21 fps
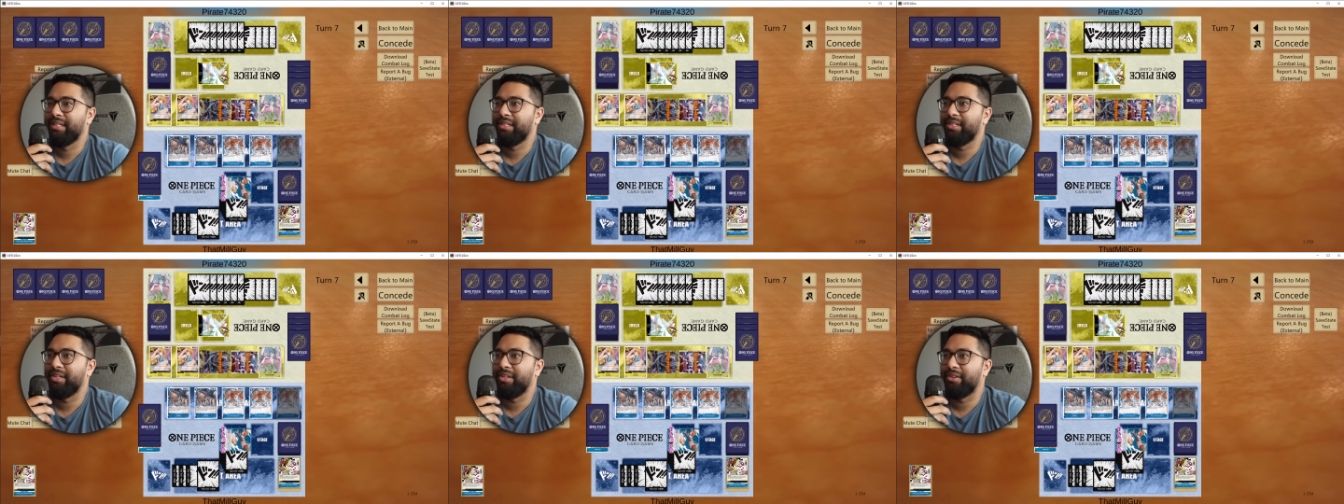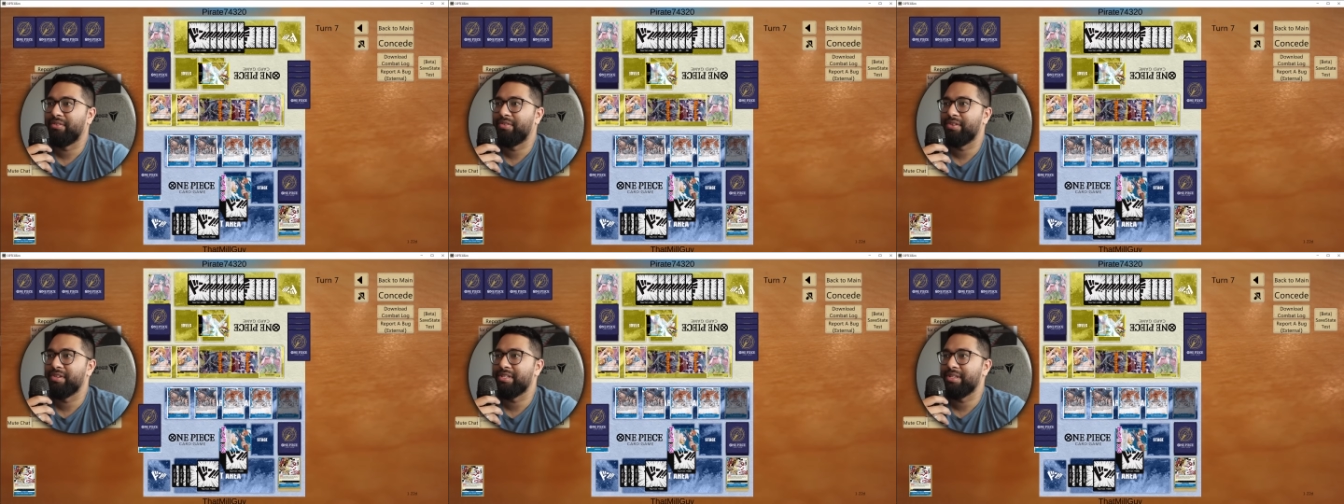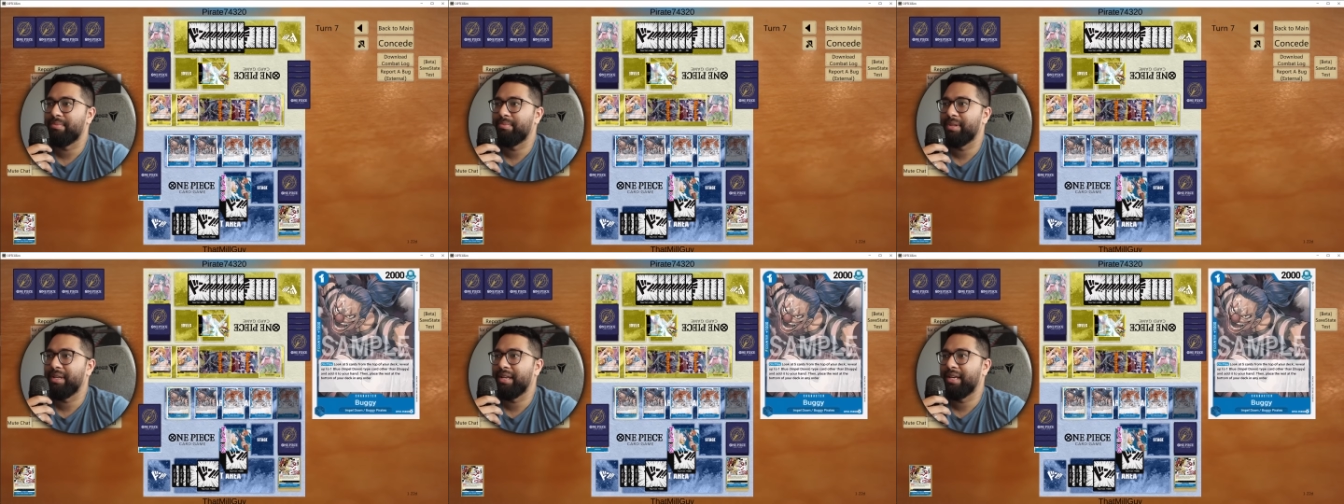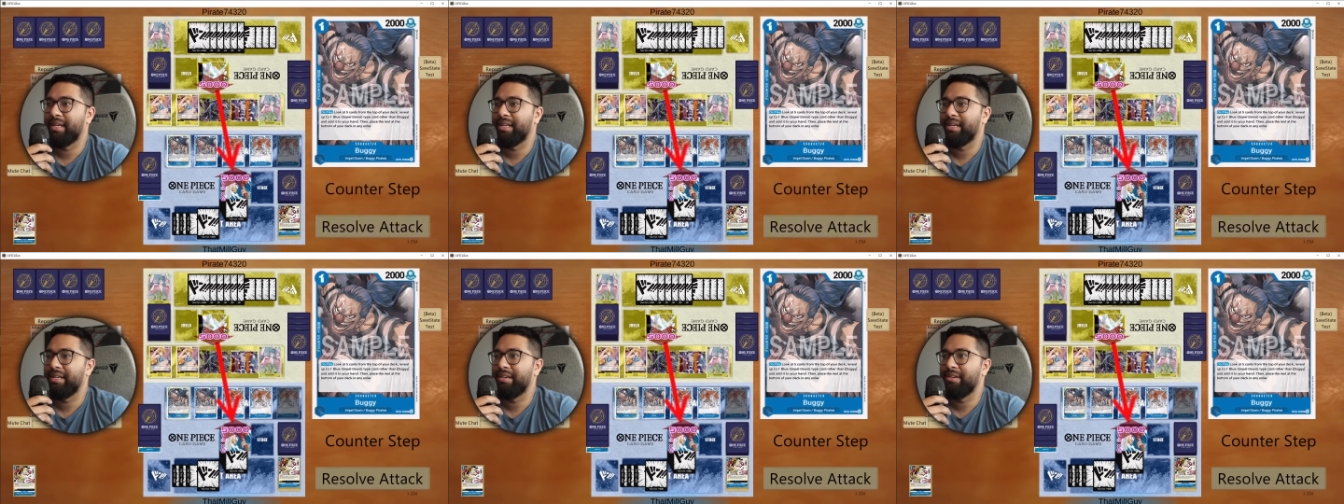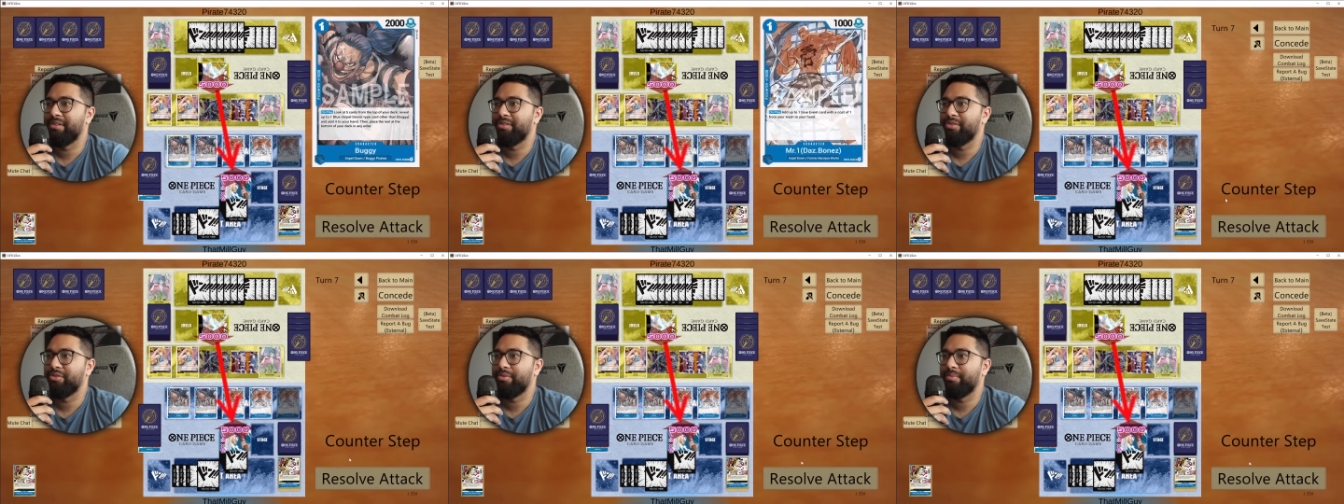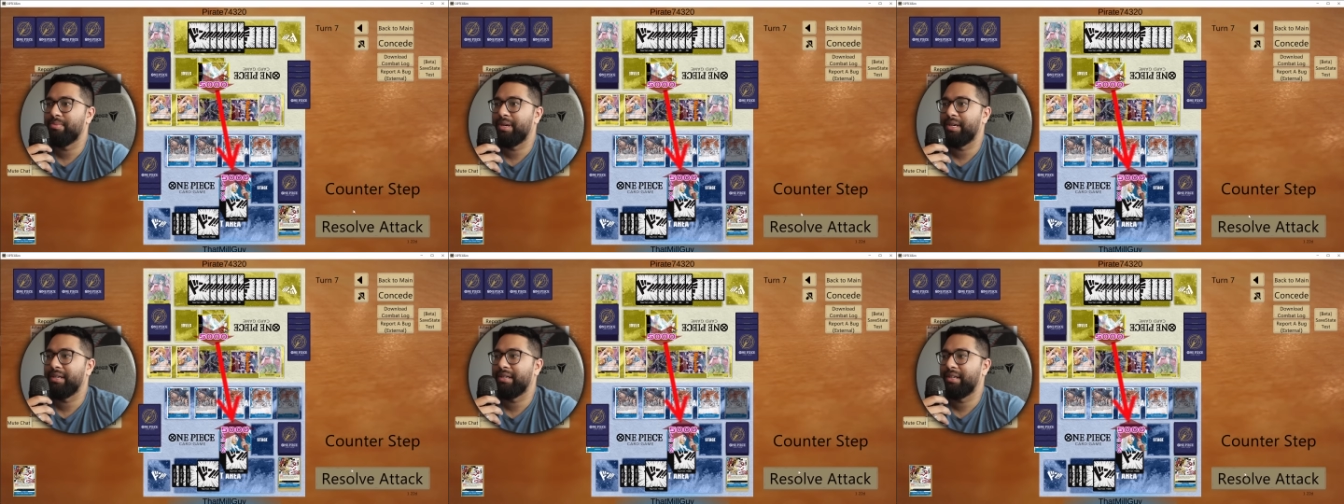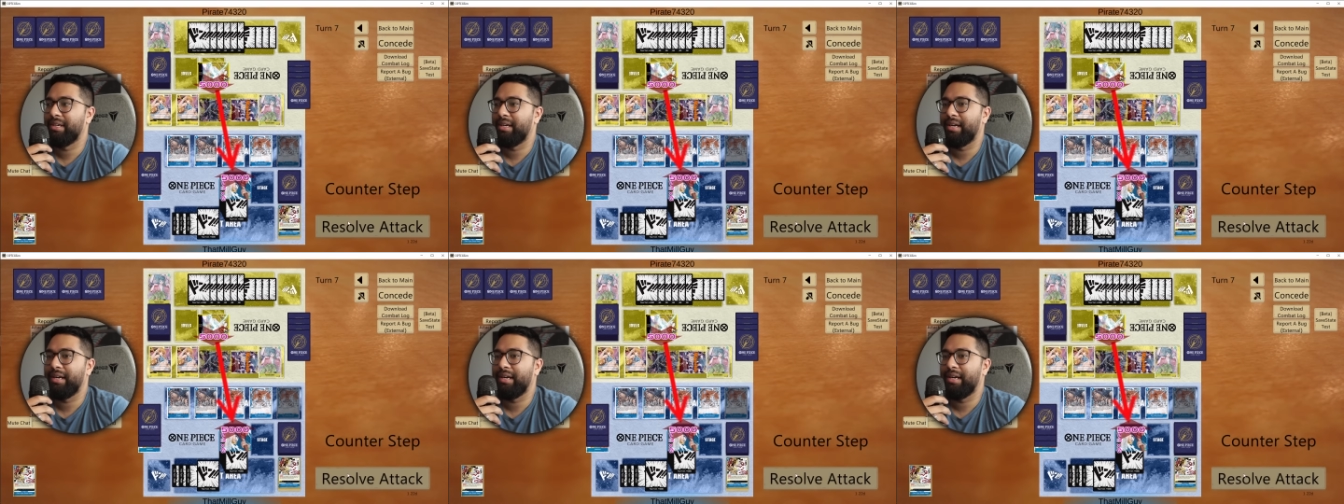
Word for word: to look for something like an Inazuma.